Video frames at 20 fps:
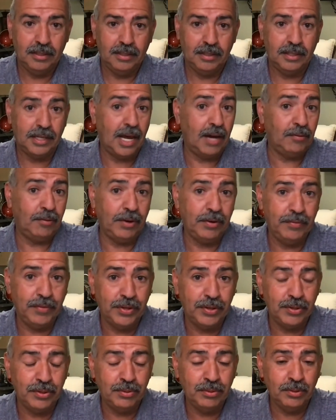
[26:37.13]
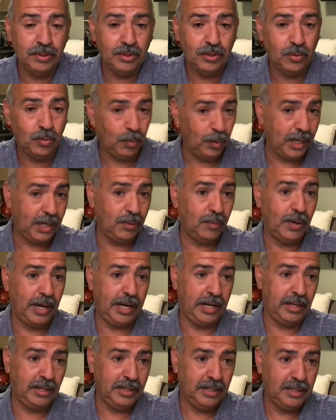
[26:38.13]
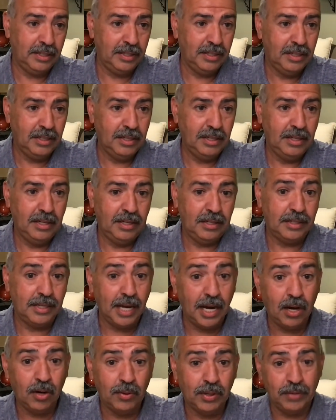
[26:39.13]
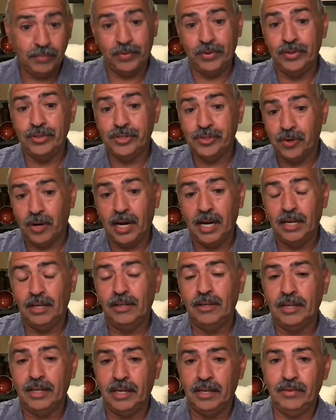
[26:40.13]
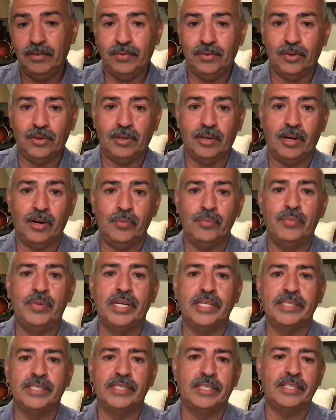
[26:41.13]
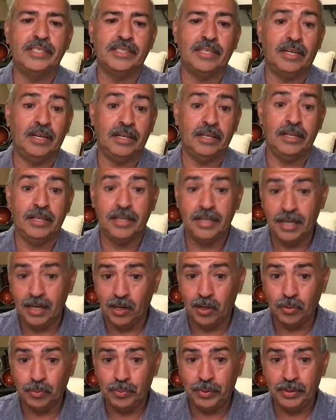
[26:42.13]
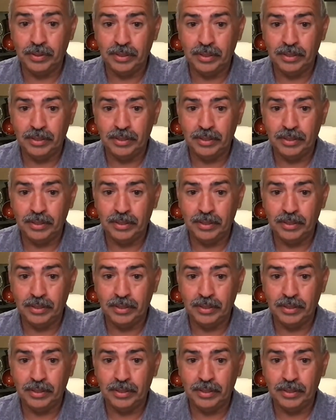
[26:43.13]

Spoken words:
that review went away. Now, if you try looking for our business on Yelp,